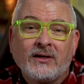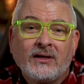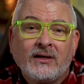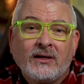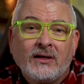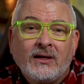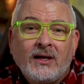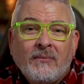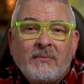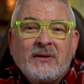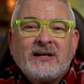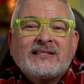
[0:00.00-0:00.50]
I
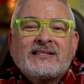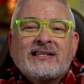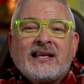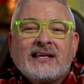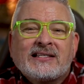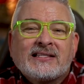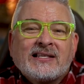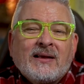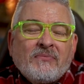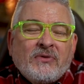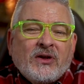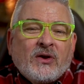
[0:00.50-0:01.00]
mean, it's
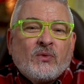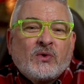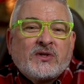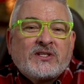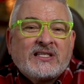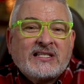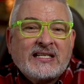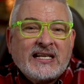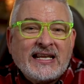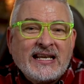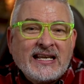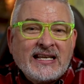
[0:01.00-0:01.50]
like something
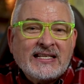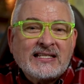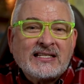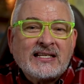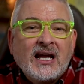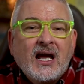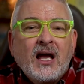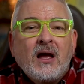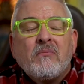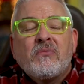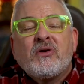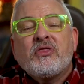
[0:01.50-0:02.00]
was teased,